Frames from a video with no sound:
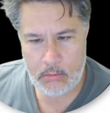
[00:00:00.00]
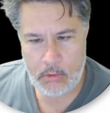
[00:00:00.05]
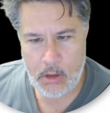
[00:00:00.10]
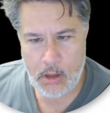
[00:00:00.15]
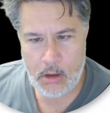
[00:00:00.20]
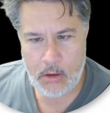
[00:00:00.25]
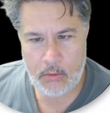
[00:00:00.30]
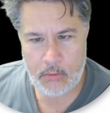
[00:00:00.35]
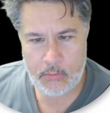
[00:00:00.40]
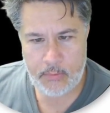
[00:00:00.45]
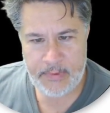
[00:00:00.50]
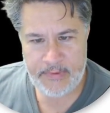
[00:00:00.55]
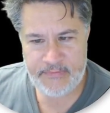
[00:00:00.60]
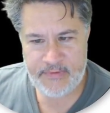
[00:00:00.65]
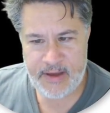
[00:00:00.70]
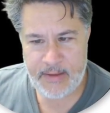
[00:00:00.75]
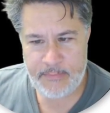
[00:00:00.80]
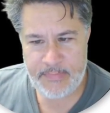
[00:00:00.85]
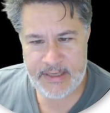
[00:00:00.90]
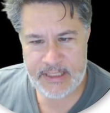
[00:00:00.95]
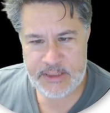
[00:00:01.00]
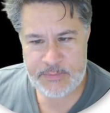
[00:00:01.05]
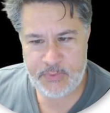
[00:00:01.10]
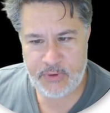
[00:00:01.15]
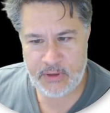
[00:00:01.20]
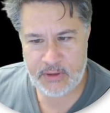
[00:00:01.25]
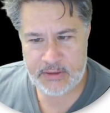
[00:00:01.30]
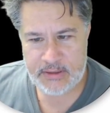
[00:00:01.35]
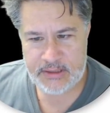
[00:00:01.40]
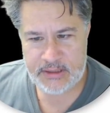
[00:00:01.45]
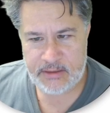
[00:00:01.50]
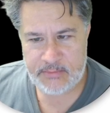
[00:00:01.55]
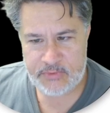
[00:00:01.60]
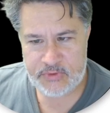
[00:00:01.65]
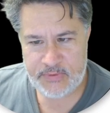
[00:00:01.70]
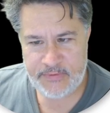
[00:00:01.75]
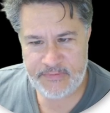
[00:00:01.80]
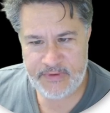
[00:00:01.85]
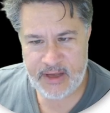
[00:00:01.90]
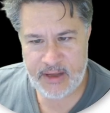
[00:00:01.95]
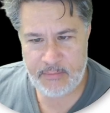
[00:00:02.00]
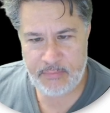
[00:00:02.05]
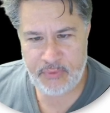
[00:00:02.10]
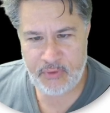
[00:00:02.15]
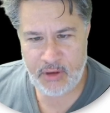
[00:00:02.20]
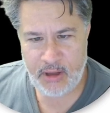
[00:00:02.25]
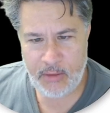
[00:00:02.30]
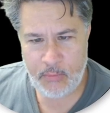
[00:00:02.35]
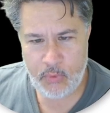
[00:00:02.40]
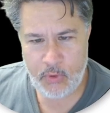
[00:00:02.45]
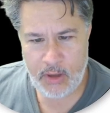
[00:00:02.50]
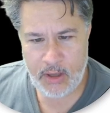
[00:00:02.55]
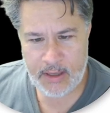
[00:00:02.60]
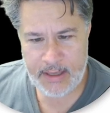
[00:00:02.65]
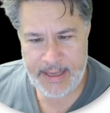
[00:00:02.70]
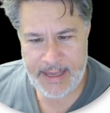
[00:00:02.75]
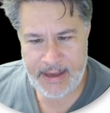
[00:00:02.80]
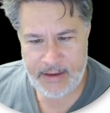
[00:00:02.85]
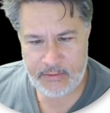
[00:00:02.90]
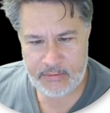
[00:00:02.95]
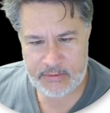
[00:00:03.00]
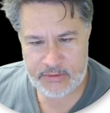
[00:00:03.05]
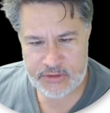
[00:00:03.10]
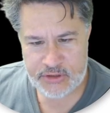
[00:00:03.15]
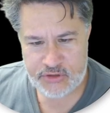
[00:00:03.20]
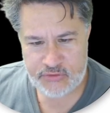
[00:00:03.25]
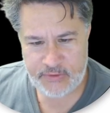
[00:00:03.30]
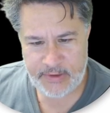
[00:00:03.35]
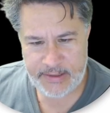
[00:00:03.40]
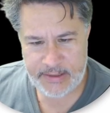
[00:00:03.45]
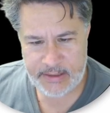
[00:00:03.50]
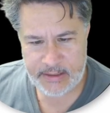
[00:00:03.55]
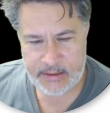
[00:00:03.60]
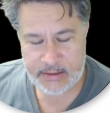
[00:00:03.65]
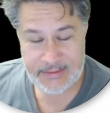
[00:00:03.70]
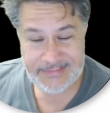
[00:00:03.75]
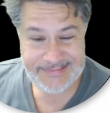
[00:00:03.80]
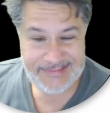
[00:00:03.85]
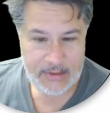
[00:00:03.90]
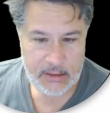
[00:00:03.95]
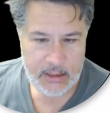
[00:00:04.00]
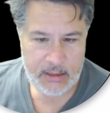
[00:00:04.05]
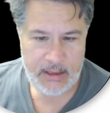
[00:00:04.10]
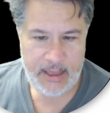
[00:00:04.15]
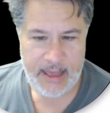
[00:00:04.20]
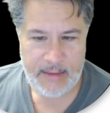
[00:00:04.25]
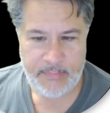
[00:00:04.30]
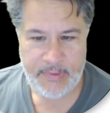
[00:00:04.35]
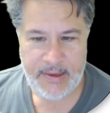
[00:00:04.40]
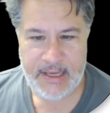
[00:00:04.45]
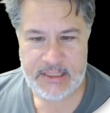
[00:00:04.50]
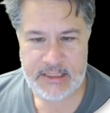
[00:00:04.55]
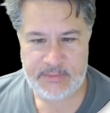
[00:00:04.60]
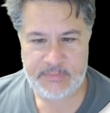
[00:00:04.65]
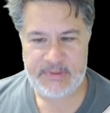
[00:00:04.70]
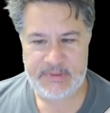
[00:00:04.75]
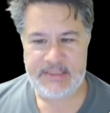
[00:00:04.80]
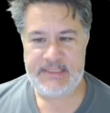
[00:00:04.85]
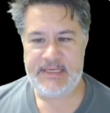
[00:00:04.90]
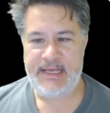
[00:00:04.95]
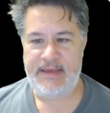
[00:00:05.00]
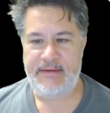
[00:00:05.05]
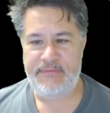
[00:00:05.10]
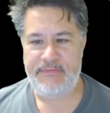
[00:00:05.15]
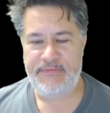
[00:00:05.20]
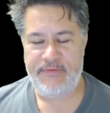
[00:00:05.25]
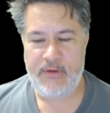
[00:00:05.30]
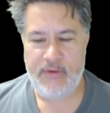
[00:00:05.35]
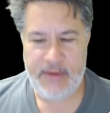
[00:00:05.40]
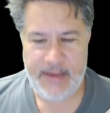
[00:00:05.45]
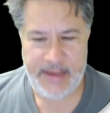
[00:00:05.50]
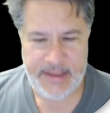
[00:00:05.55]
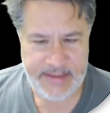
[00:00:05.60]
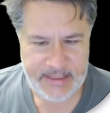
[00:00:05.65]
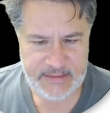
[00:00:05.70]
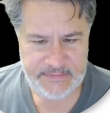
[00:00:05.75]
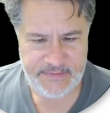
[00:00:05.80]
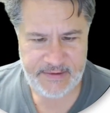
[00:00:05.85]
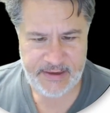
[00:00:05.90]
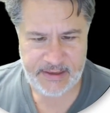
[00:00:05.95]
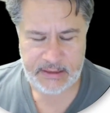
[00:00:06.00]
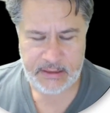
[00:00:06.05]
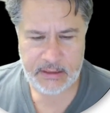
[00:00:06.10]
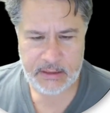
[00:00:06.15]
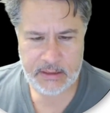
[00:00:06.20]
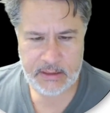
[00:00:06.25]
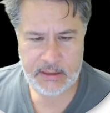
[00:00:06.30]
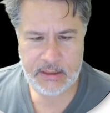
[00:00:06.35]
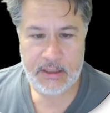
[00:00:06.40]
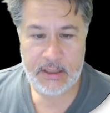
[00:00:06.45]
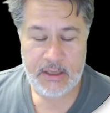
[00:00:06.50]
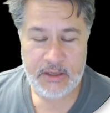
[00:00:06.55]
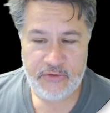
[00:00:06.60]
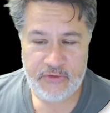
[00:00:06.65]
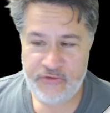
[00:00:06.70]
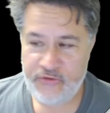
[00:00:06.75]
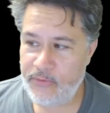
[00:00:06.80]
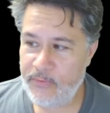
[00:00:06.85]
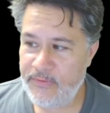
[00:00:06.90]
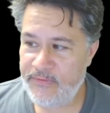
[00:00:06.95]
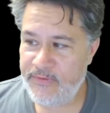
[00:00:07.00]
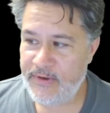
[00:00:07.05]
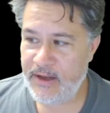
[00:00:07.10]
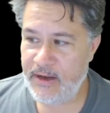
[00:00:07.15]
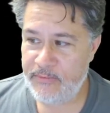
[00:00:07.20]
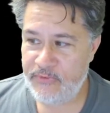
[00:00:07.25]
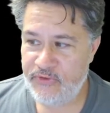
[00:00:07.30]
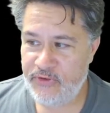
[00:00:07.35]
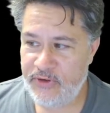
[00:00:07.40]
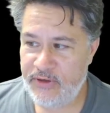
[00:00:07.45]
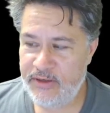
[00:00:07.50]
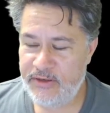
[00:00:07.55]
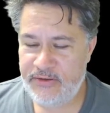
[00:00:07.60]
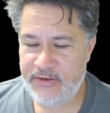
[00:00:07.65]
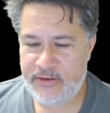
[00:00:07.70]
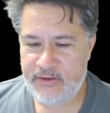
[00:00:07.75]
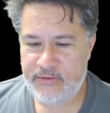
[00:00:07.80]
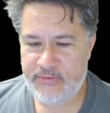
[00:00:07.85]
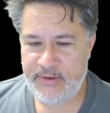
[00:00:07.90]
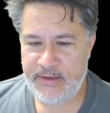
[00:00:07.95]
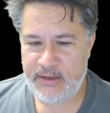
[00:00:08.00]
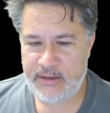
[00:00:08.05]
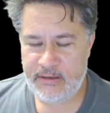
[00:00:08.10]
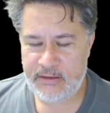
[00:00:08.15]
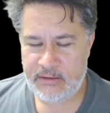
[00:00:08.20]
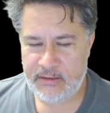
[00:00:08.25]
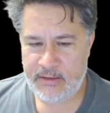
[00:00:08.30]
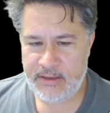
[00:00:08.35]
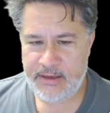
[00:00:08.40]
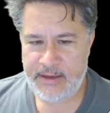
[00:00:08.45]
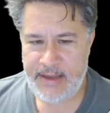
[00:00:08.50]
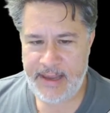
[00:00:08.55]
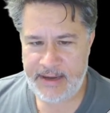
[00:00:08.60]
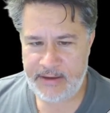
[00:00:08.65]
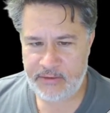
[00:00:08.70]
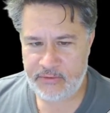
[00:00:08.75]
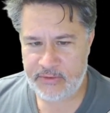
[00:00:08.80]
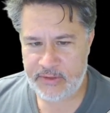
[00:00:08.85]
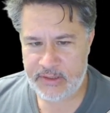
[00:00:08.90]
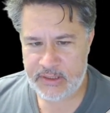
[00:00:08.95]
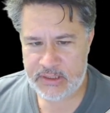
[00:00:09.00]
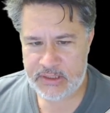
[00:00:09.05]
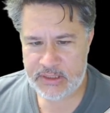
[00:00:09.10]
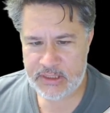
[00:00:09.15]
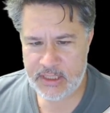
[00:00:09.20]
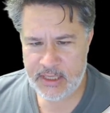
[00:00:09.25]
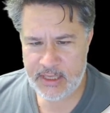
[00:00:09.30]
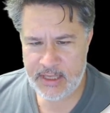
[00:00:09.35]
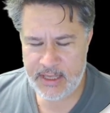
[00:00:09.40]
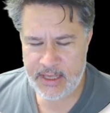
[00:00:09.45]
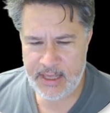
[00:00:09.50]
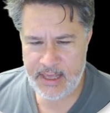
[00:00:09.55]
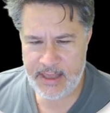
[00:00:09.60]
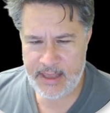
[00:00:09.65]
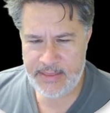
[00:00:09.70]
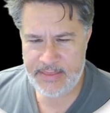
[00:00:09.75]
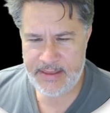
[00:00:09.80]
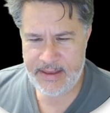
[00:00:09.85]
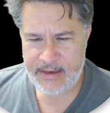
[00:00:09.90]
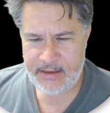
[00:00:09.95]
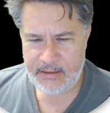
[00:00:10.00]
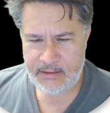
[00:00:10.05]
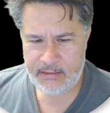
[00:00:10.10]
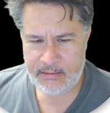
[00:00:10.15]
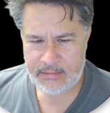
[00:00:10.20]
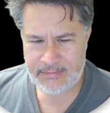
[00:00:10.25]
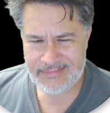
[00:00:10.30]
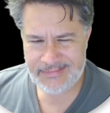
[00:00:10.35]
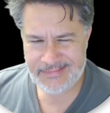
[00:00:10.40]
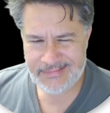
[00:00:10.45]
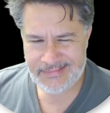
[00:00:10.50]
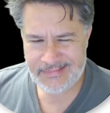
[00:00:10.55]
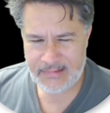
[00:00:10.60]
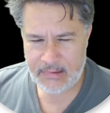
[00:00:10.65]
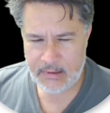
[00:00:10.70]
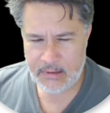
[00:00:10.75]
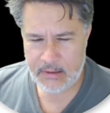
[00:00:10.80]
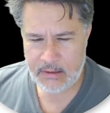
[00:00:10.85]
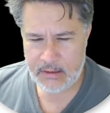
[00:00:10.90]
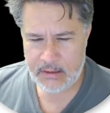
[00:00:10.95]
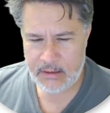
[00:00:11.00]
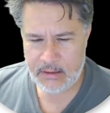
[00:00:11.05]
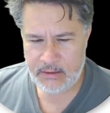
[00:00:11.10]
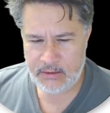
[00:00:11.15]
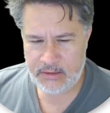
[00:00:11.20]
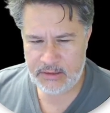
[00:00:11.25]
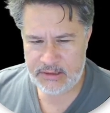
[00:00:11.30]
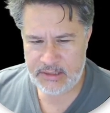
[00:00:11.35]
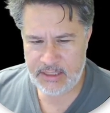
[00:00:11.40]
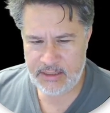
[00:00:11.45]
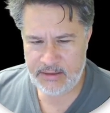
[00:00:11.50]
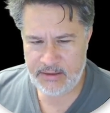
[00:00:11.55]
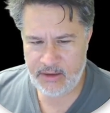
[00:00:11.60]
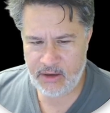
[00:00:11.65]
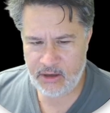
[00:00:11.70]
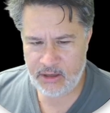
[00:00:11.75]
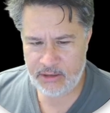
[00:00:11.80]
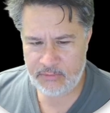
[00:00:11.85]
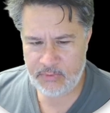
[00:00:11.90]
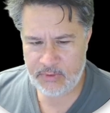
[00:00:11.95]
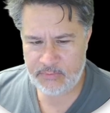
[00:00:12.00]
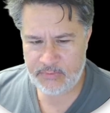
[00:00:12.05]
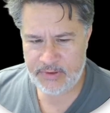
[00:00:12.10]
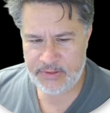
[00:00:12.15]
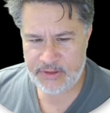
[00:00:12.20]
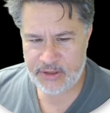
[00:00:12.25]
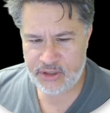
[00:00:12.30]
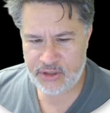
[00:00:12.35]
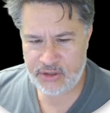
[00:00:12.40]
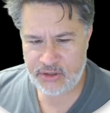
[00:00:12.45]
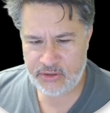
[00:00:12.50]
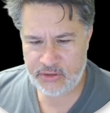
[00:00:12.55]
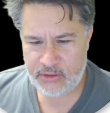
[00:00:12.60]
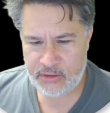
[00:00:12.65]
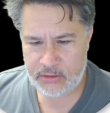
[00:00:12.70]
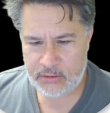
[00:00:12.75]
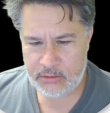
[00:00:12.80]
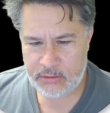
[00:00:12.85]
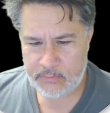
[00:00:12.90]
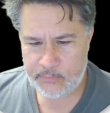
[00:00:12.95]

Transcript: we've got baseball terms. We've got ball, walk, out, and strike, and possibly safe. Okay, that's fine. So I'm starting to create our categories, and then looks like a hard one with the colonel.